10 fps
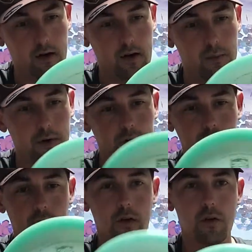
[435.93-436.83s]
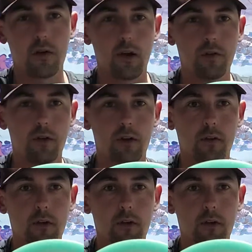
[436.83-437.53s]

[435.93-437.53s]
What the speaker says: Nate Perkins edition, Night Strike